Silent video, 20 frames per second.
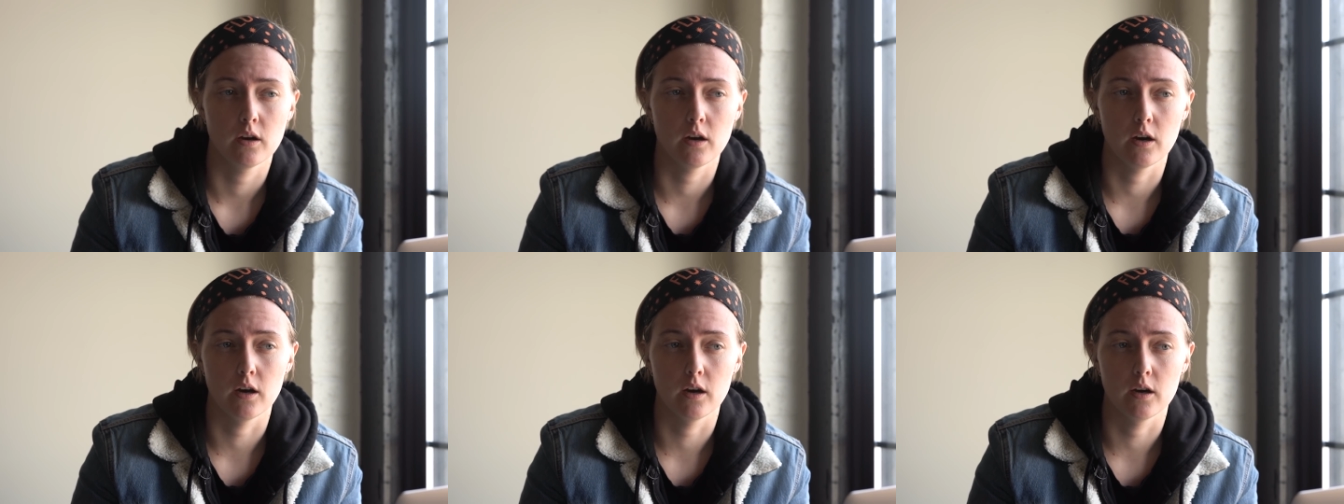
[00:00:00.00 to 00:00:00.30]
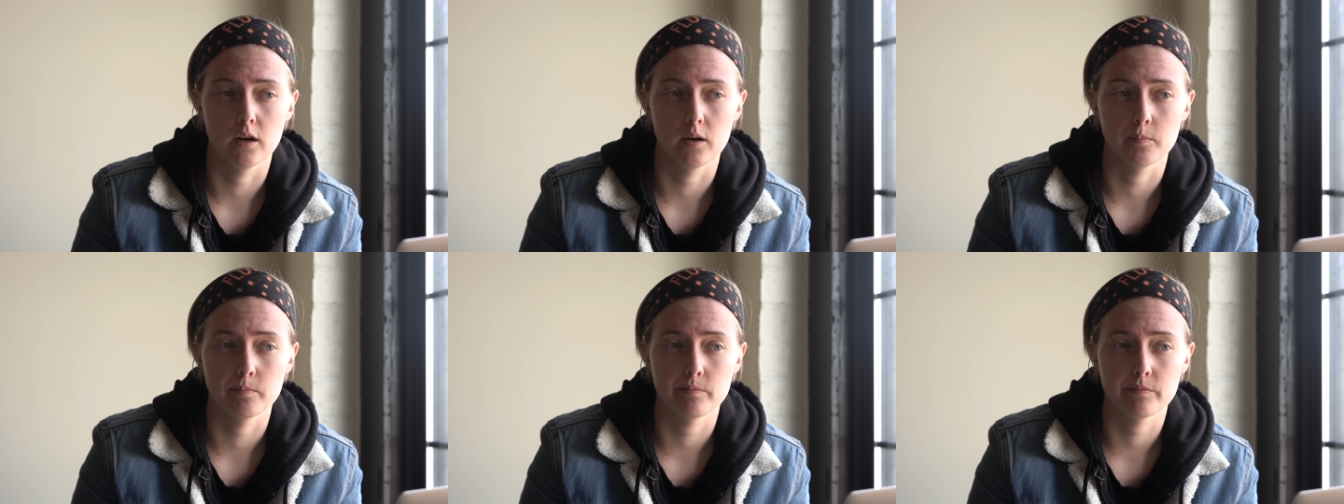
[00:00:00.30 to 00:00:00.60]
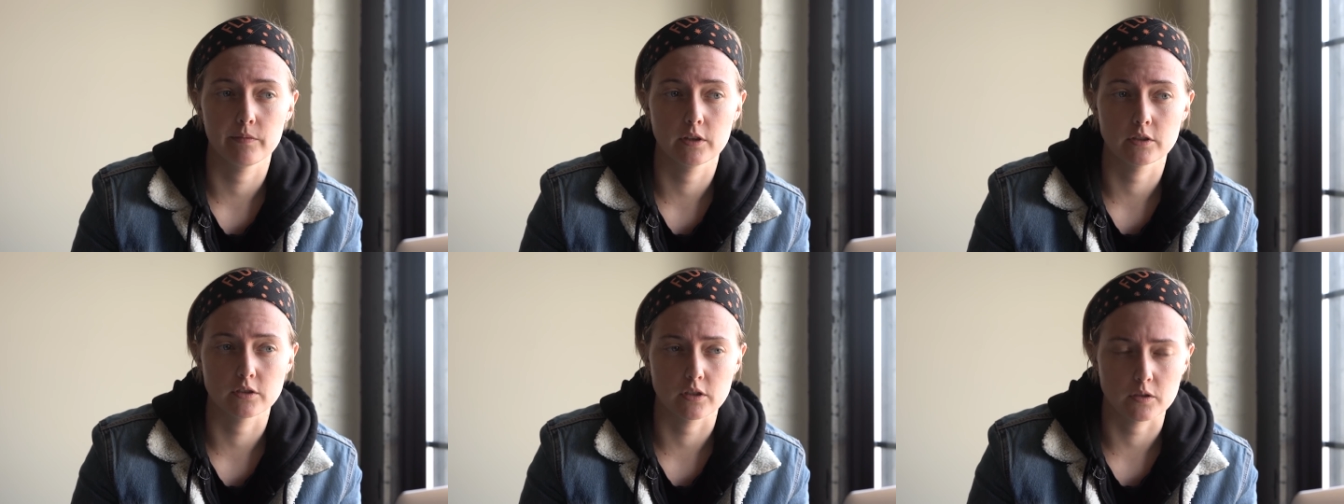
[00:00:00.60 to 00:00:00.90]

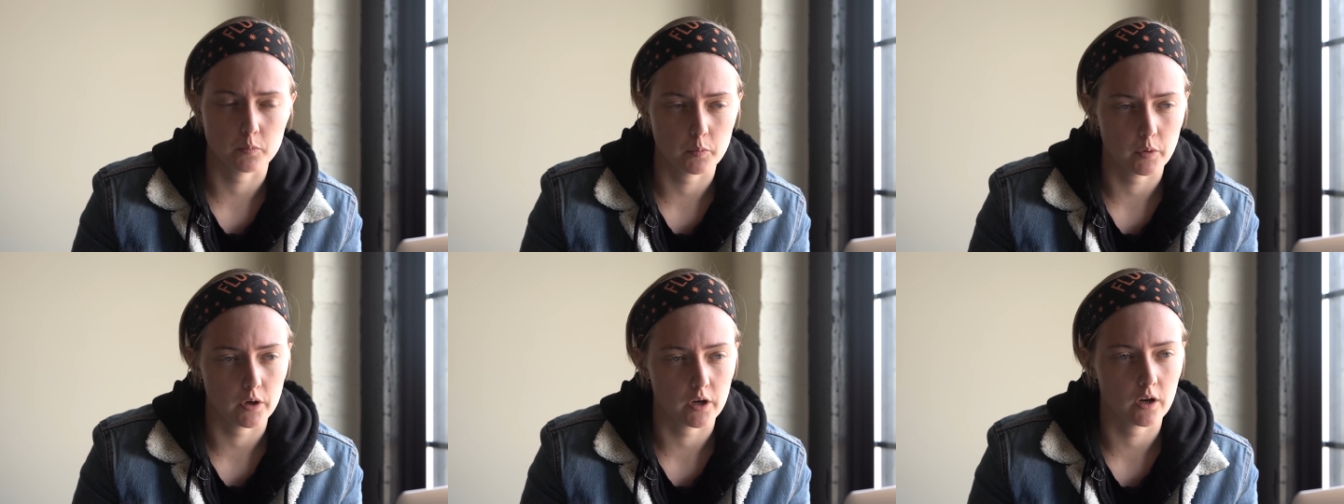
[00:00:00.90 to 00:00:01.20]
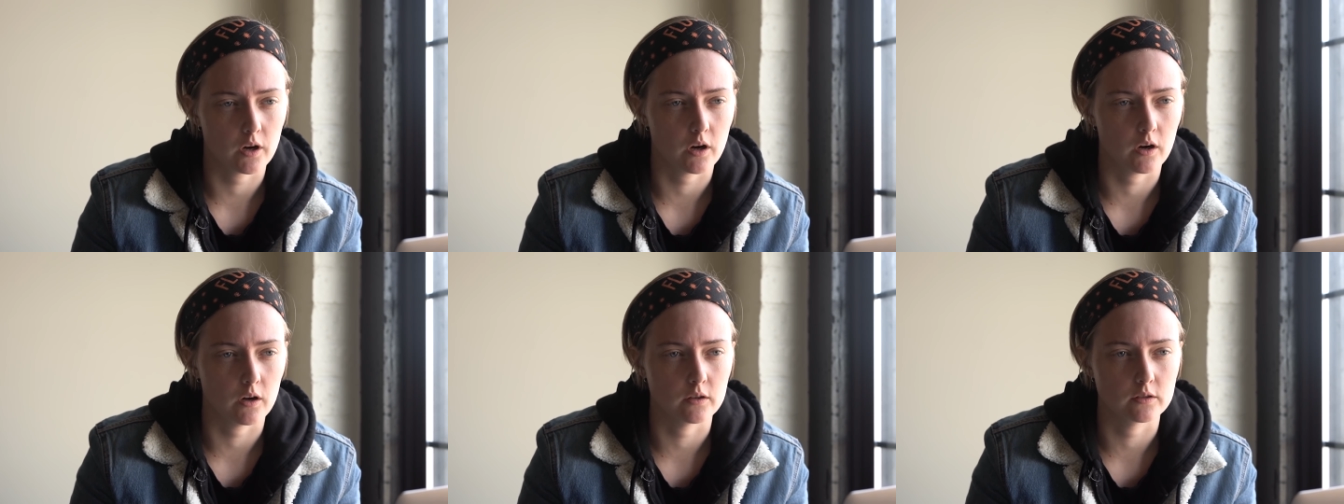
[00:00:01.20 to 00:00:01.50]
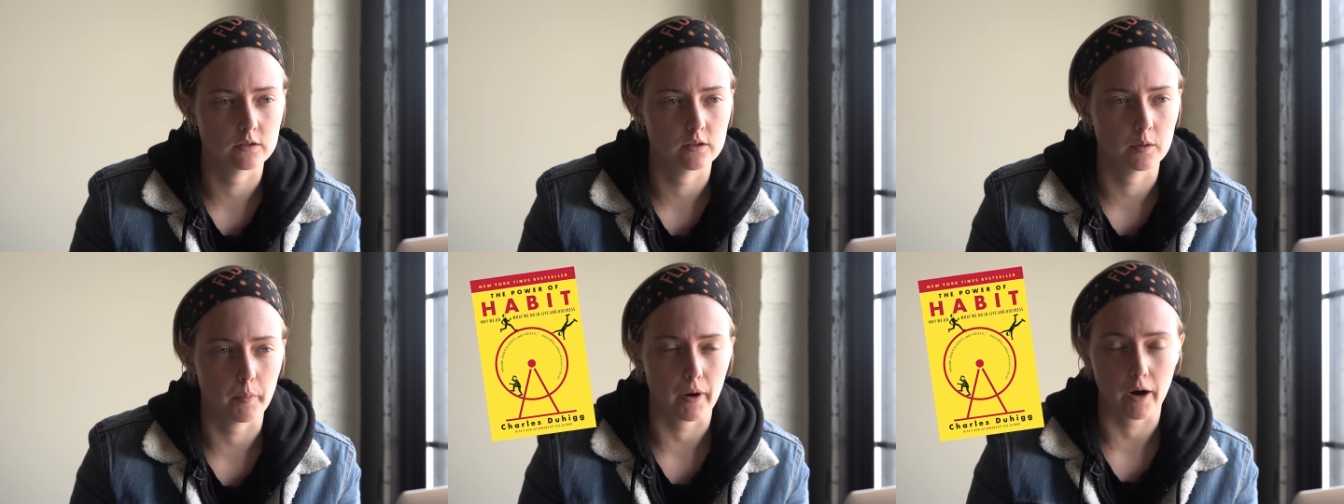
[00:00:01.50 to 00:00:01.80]
Um, there's this book
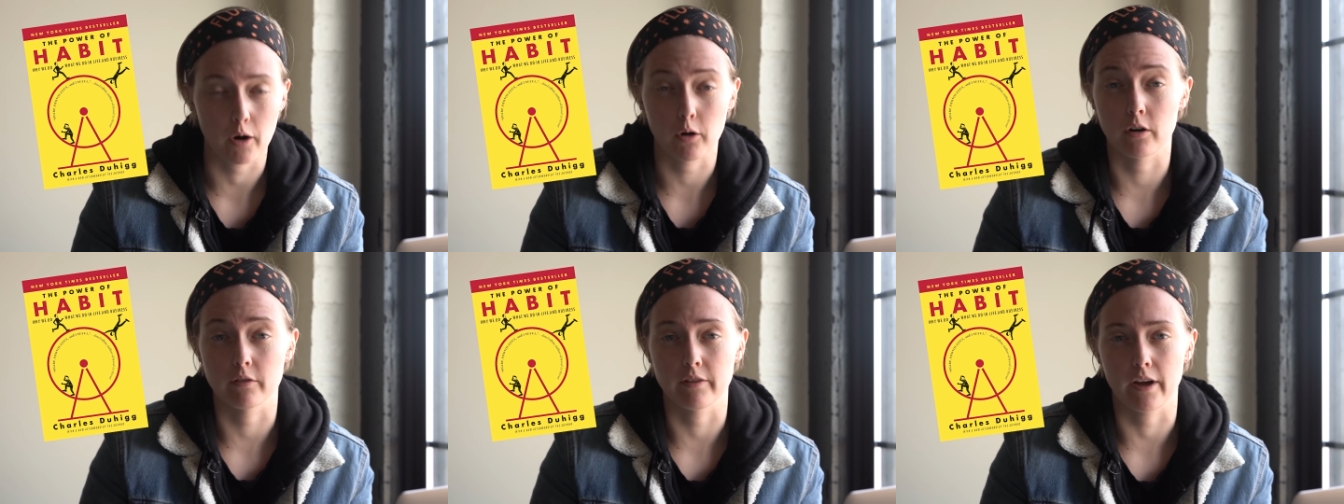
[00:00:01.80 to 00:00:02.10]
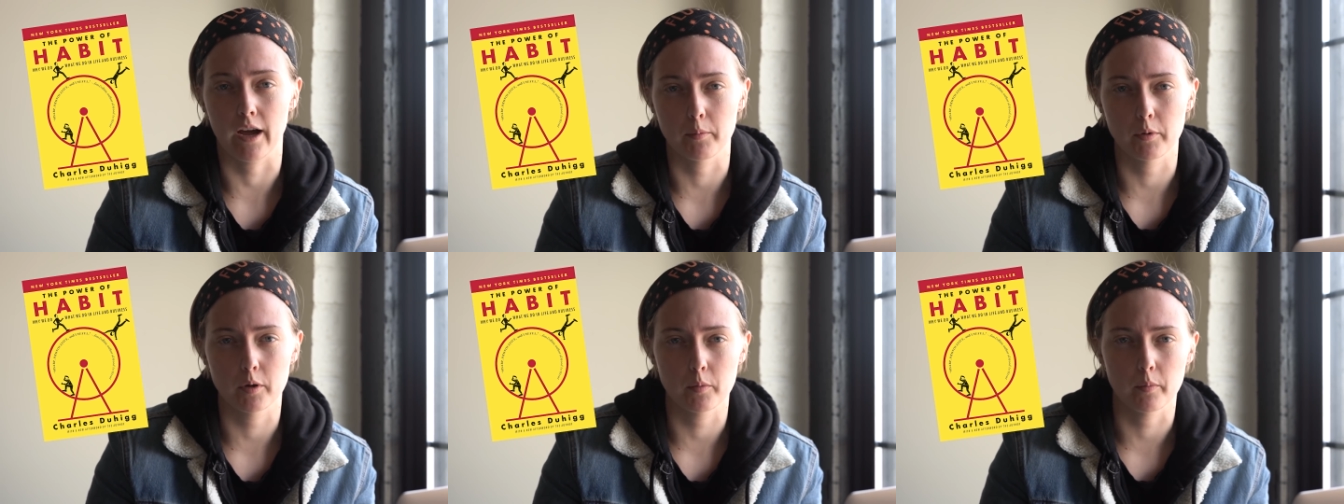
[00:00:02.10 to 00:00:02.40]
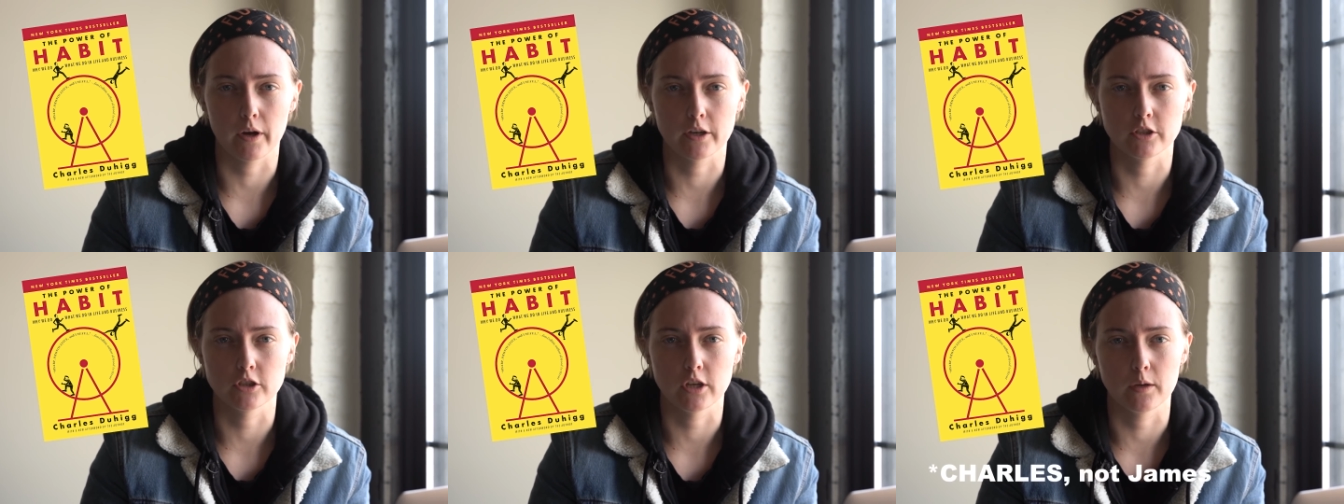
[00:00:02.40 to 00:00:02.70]
called The Power of Habit
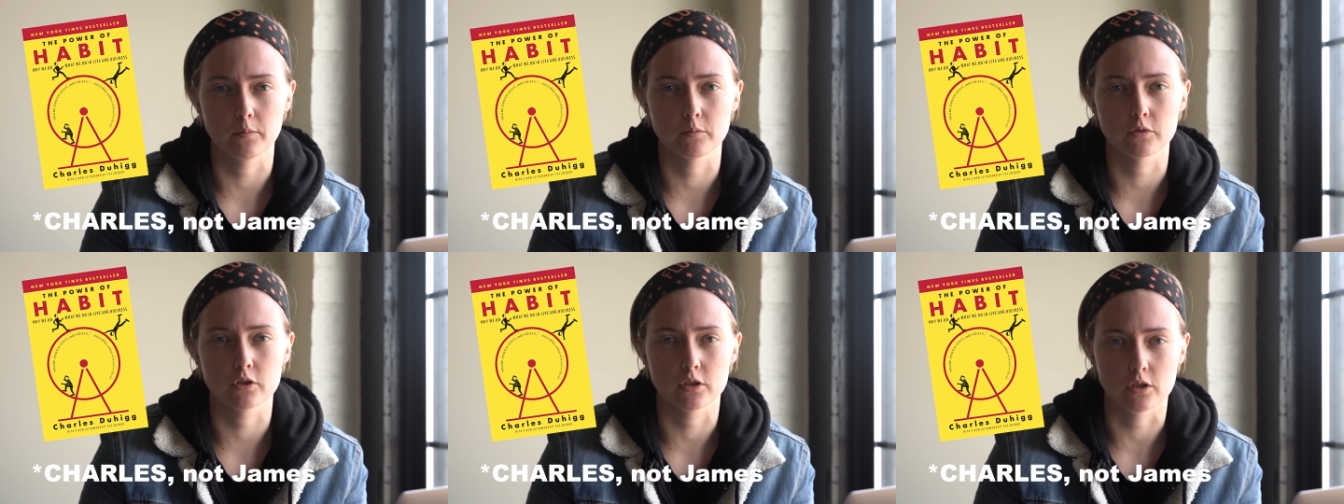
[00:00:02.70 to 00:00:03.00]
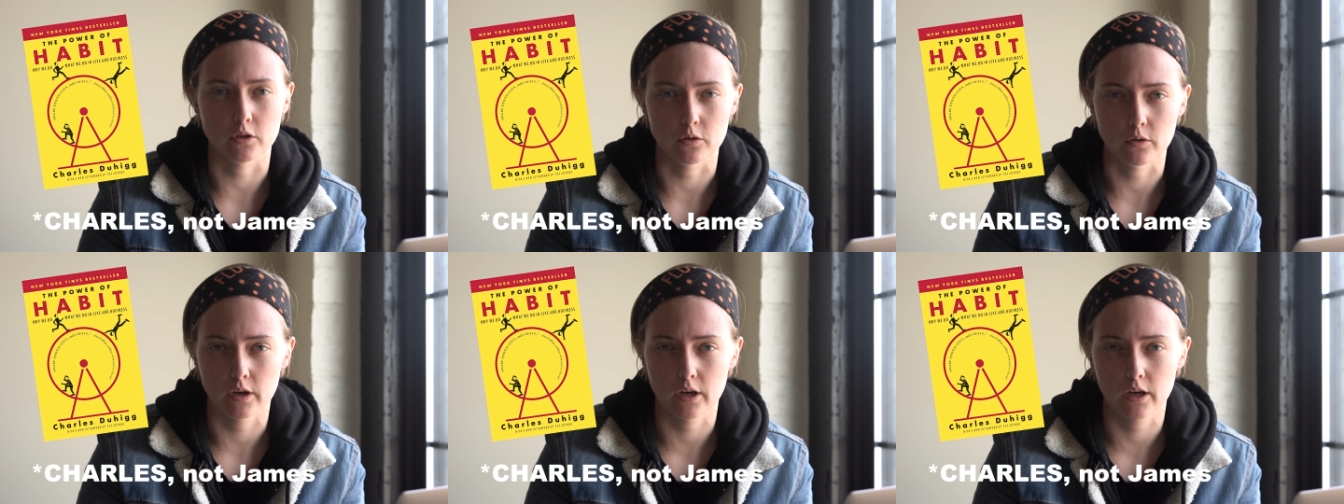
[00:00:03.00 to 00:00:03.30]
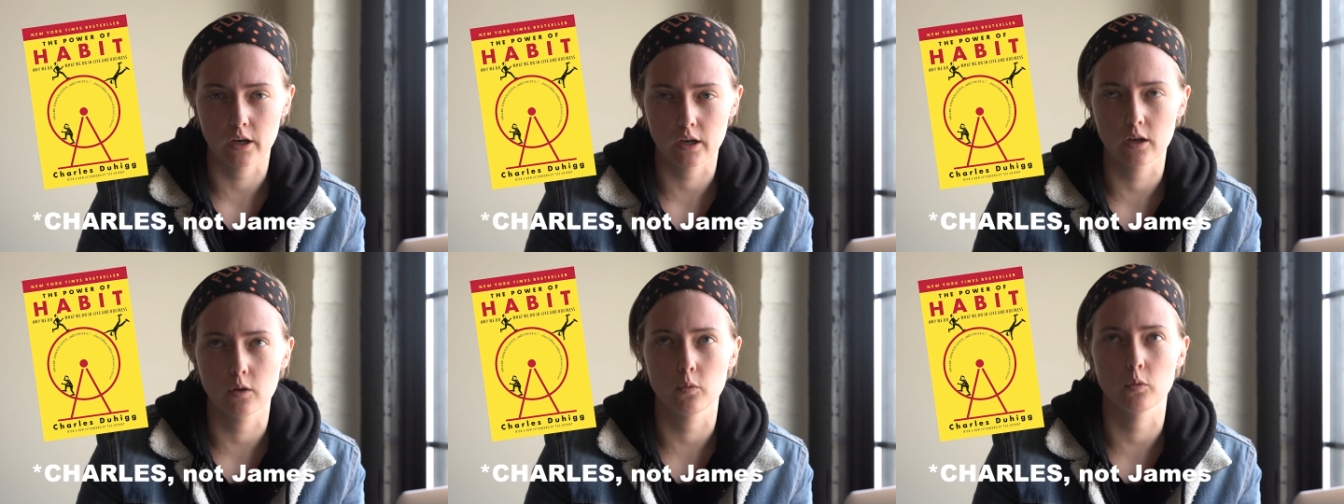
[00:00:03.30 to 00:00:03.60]
by James
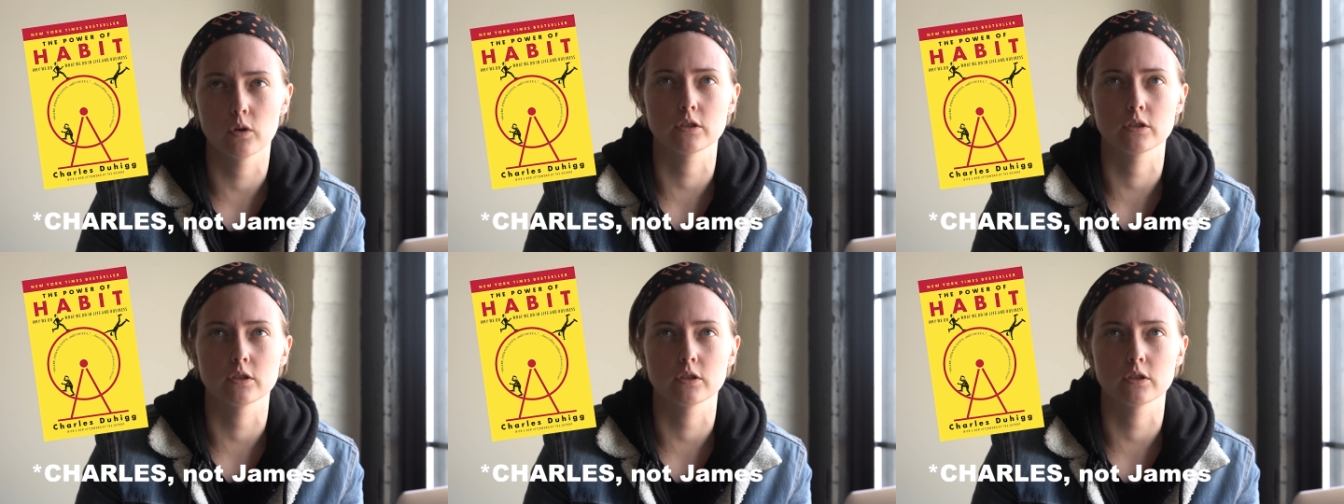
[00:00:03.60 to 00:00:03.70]
Duhigg,